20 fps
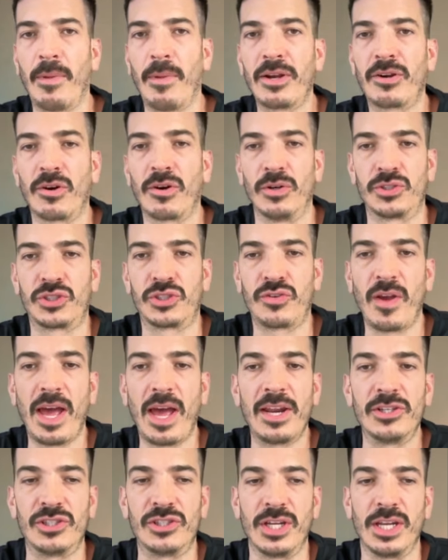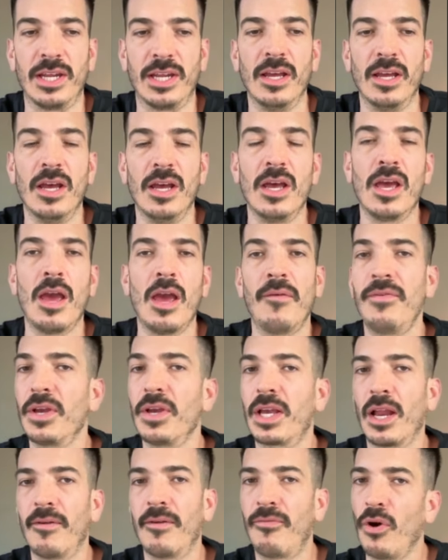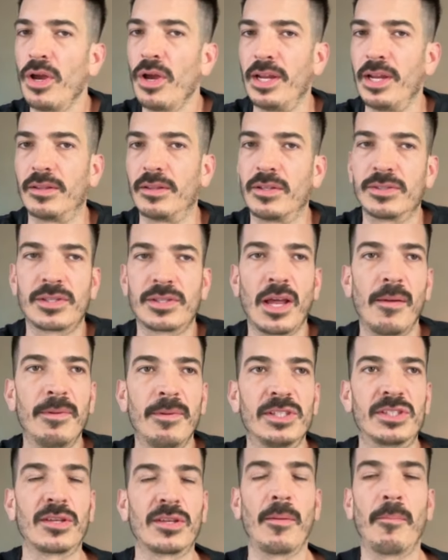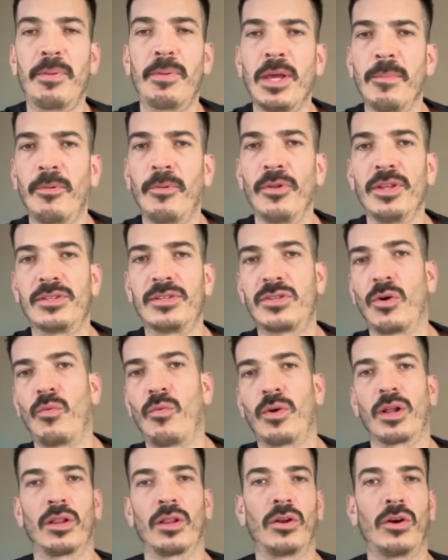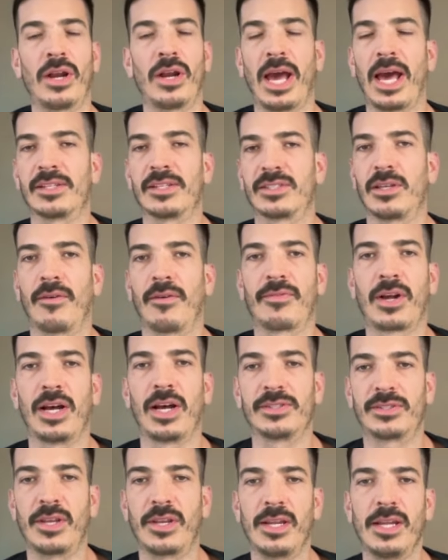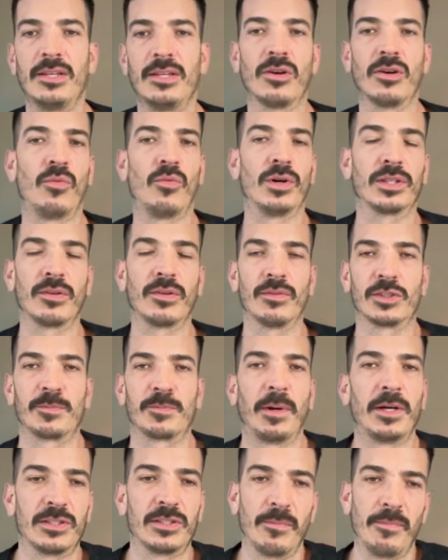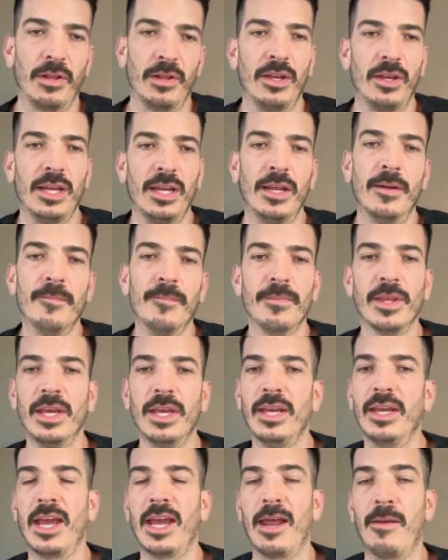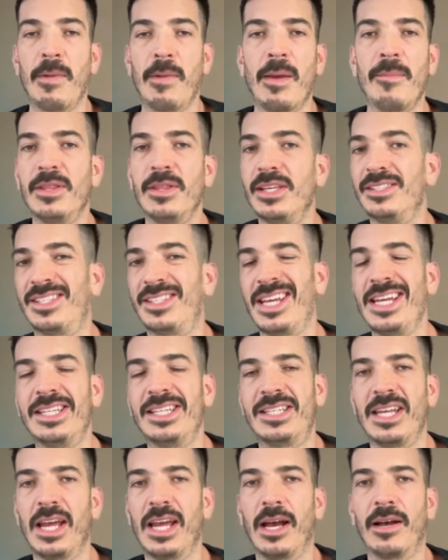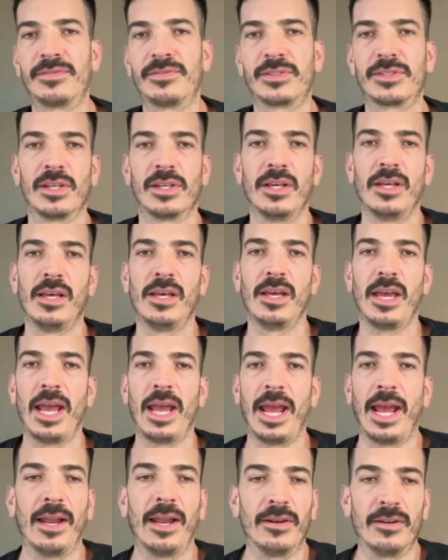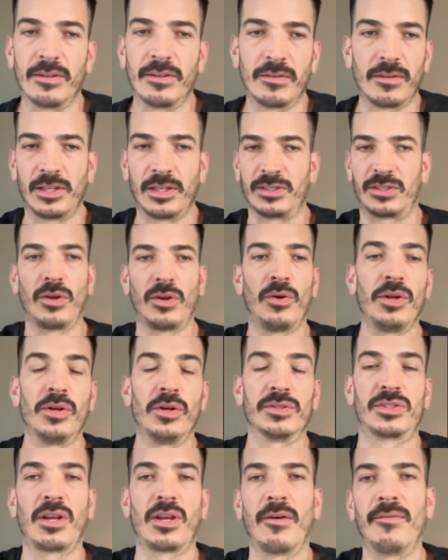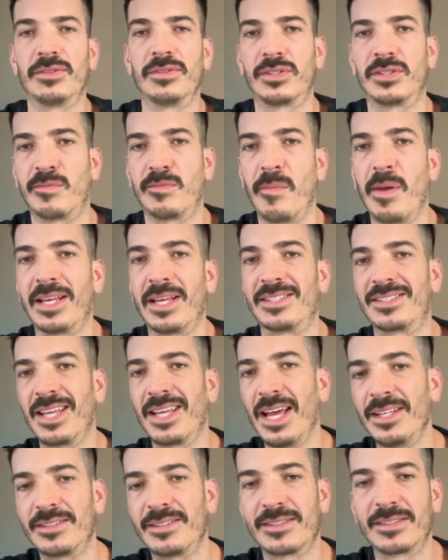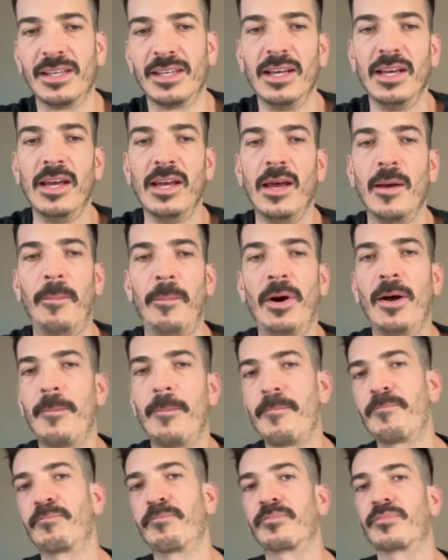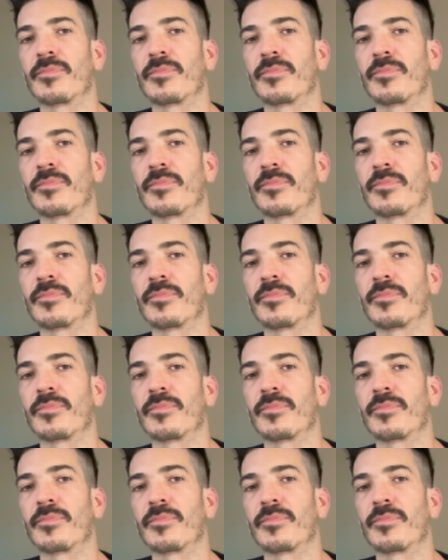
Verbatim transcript: MicroStrategy if you can avoid it. There's going to be some people that don't want to learn how to self custody, don't want the responsibility. And maybe these ETFs and custodial services make sense. But